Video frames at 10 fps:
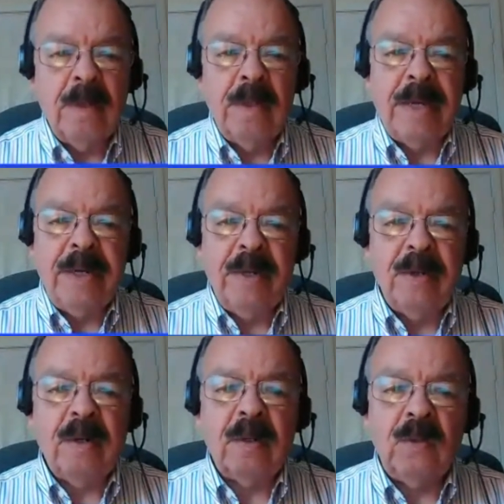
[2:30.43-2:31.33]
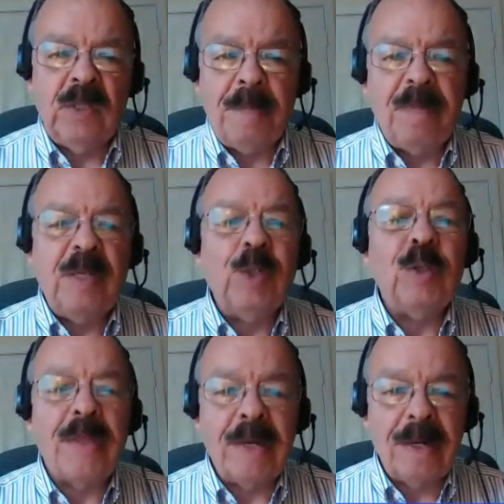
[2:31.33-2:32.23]
that other dipping
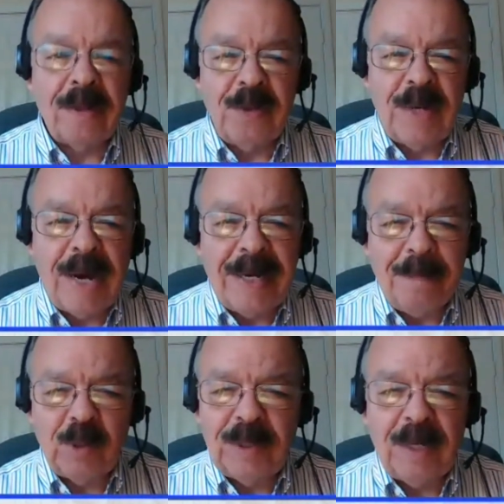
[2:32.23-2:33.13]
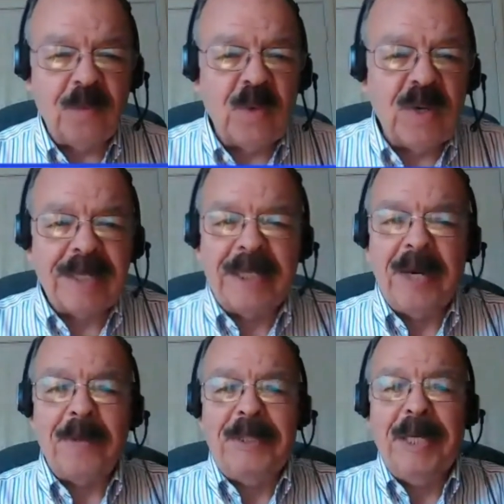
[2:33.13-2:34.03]
into that other 90%. We're not
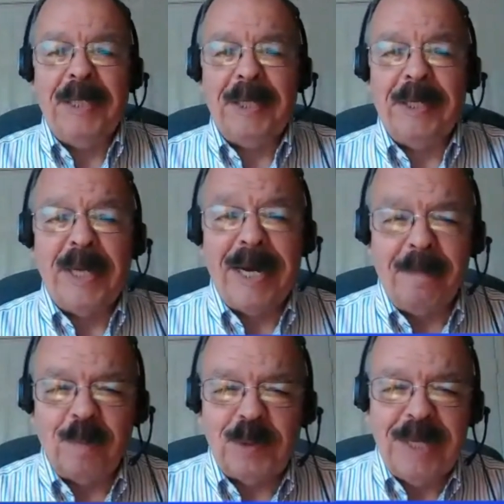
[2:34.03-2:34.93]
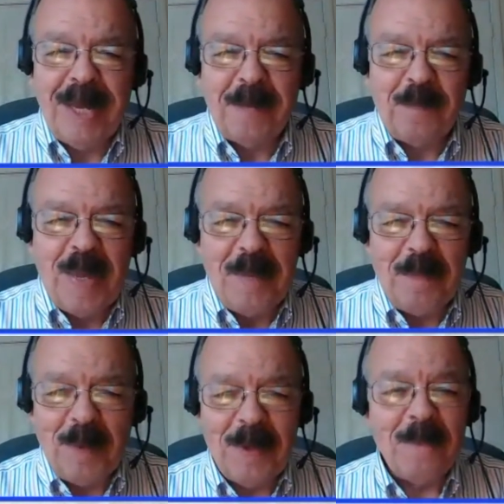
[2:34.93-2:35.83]
guaranteeing that 90% of
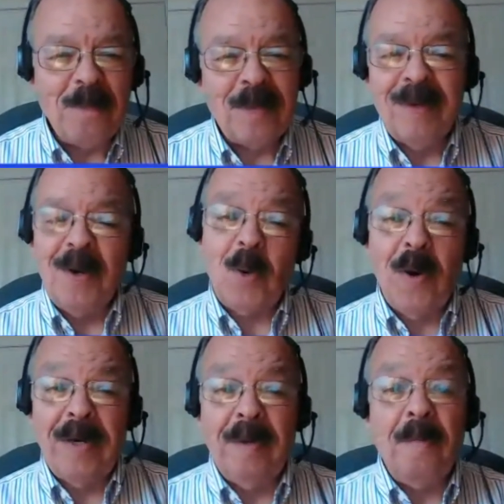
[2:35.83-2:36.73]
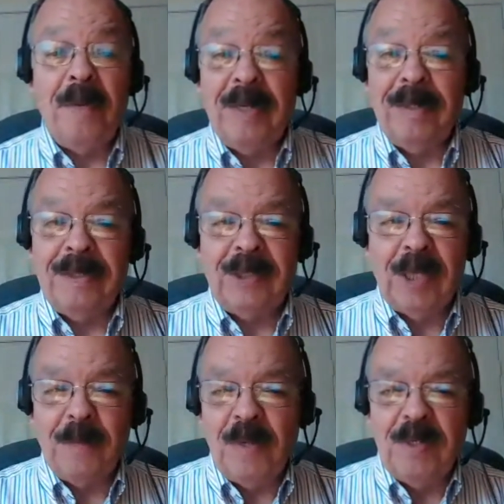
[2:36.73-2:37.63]
people are going to immediately
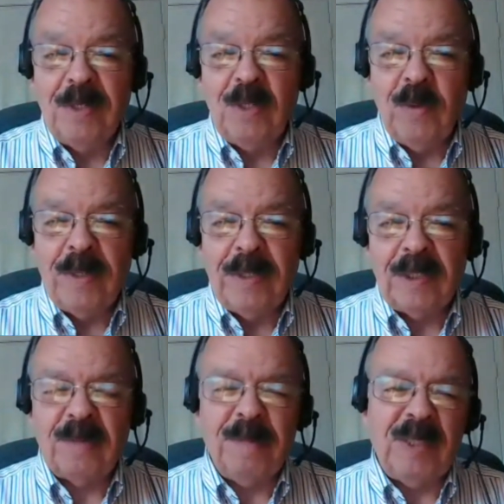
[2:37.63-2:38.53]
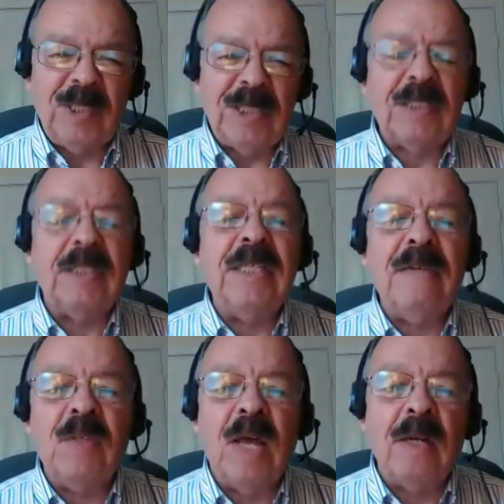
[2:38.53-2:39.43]
jump into doing this, but just
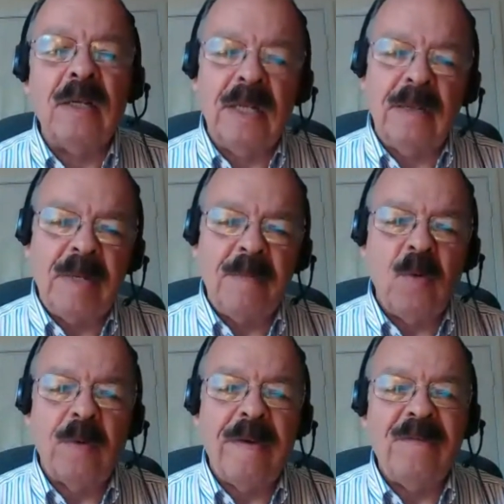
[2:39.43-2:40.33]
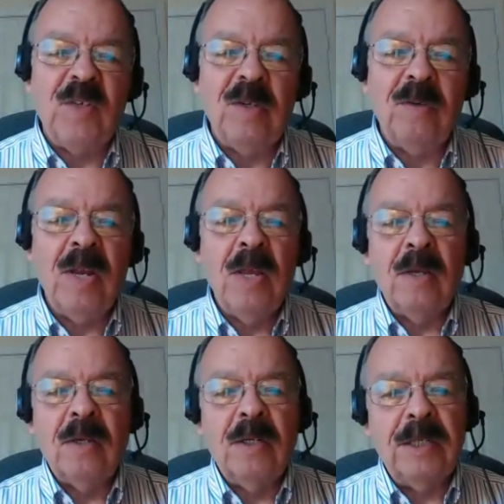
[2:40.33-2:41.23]
even a little bit more revenue
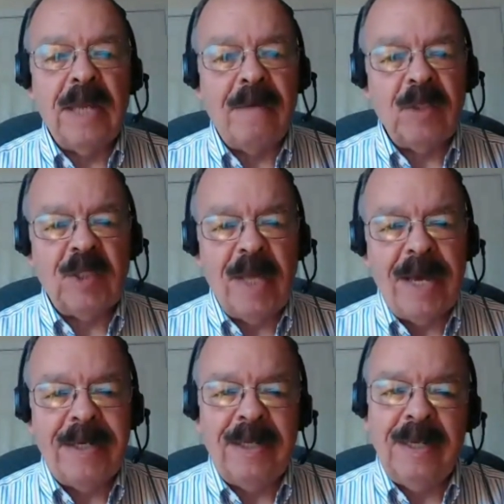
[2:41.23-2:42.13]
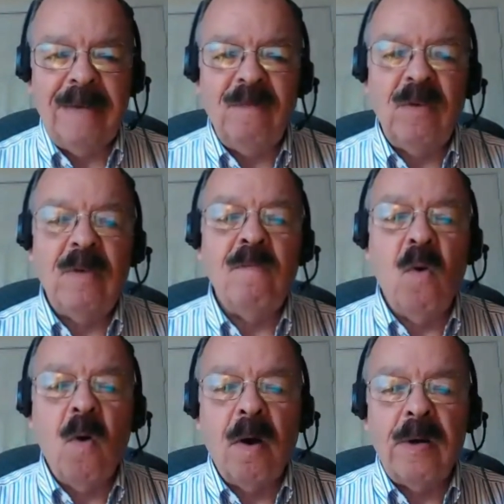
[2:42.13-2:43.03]
could leverage that and give you
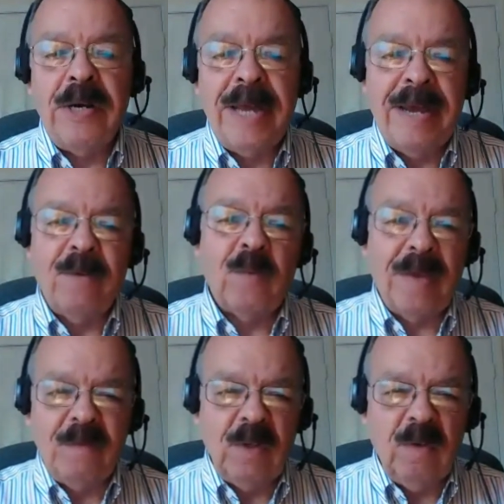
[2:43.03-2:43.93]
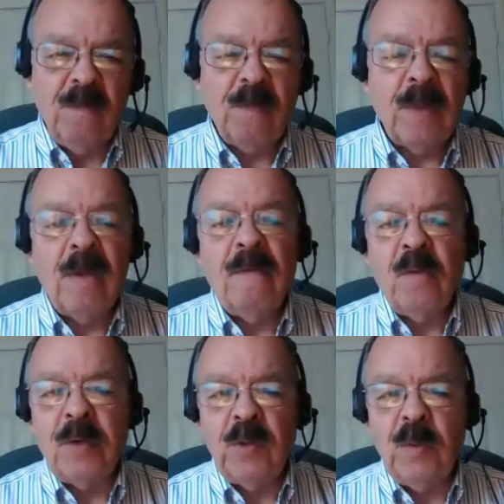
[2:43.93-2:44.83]
more net revenue
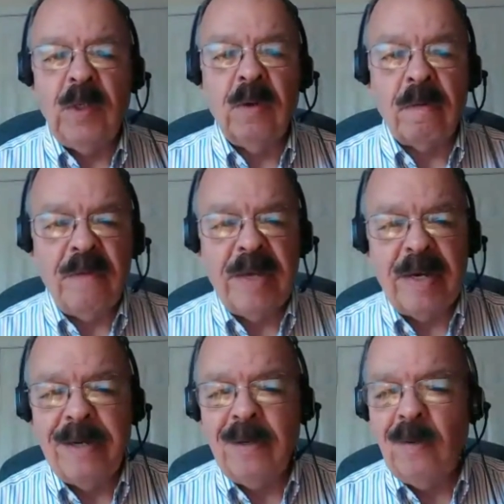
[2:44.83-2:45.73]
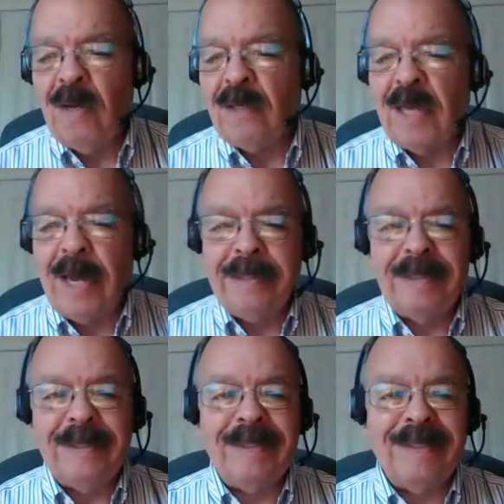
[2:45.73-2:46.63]
for doing your event. I know how tight
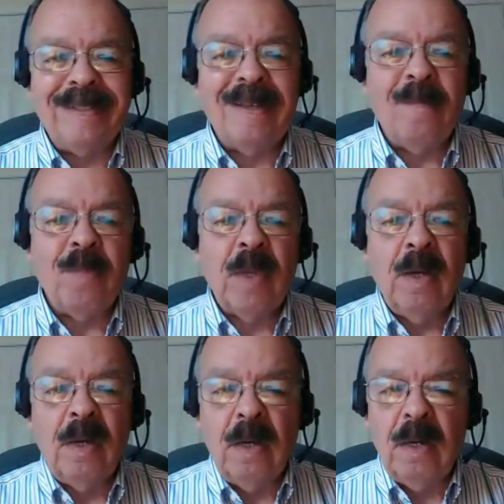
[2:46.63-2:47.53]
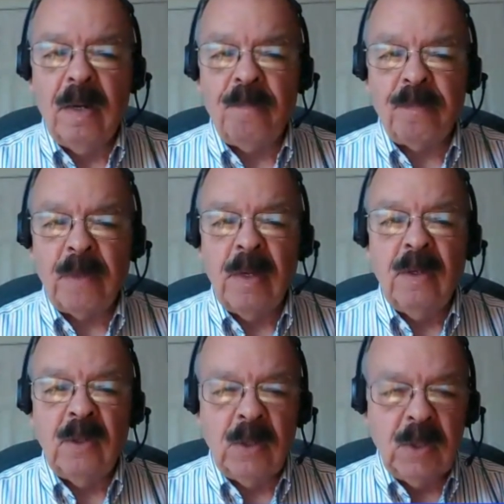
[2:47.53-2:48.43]
this is um,
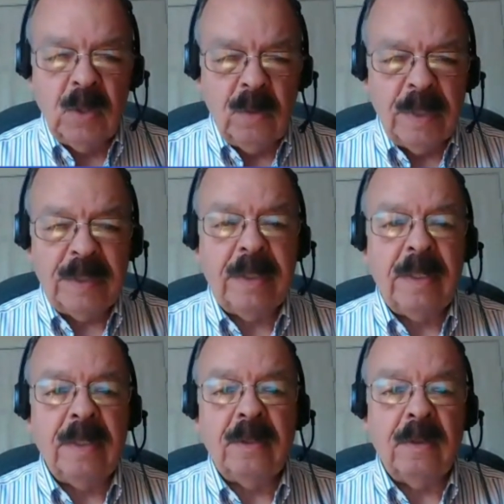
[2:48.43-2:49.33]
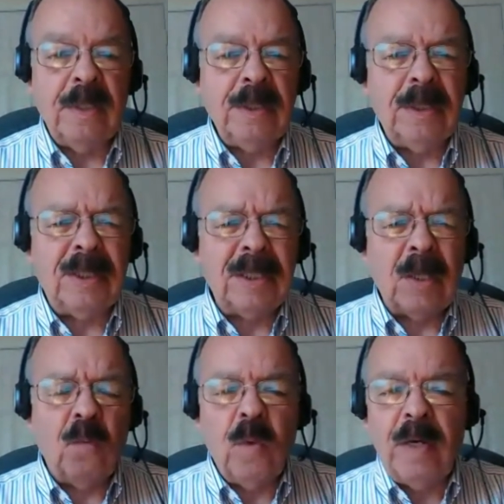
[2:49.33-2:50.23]
to do this, and so this is just
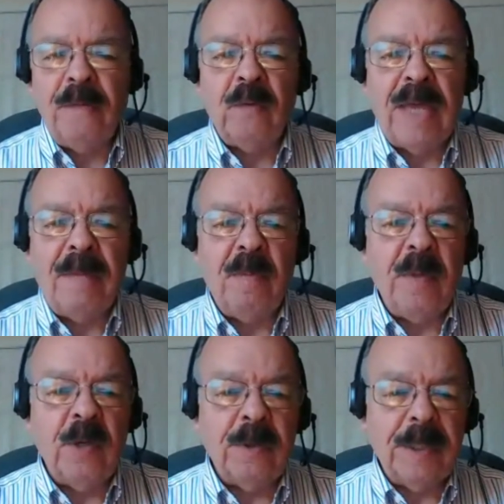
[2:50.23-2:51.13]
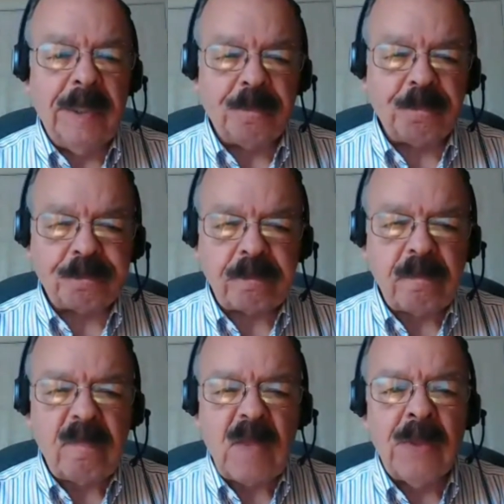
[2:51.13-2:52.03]
a wonderful capability
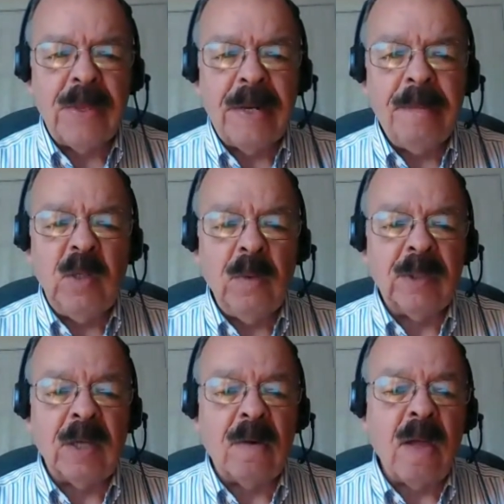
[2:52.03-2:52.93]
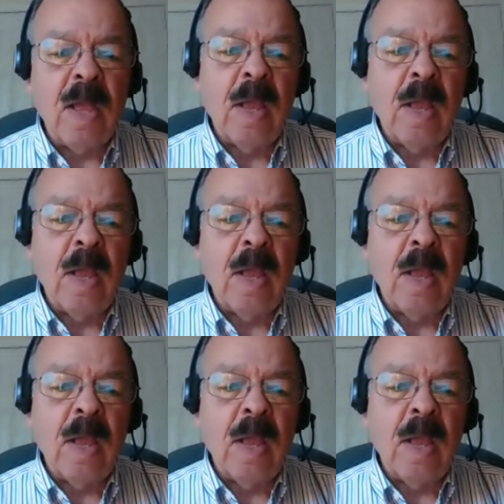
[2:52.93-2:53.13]
that I'm doing. So